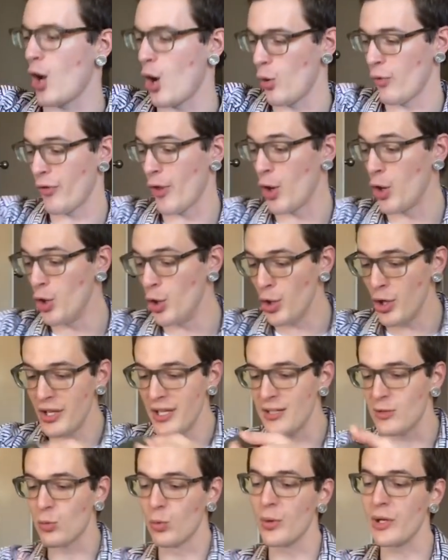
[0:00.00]
The hood is
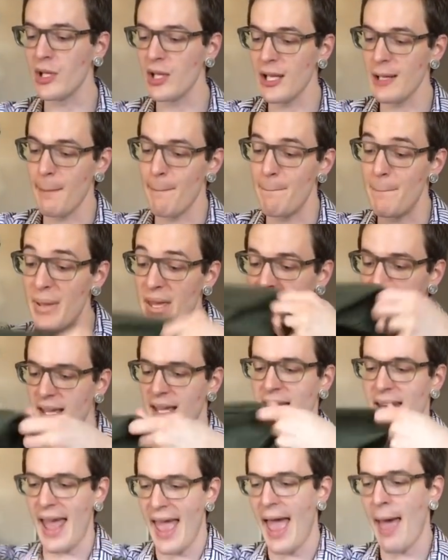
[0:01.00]
really big and
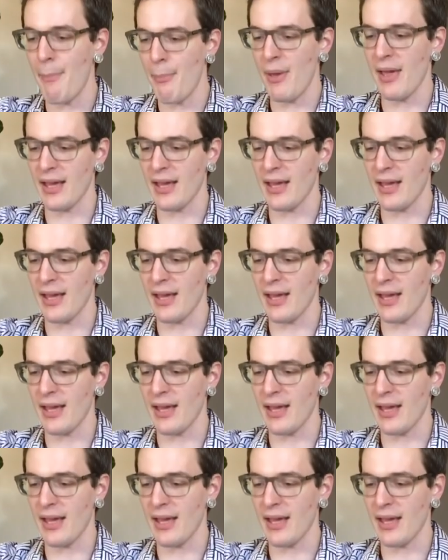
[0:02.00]
epic,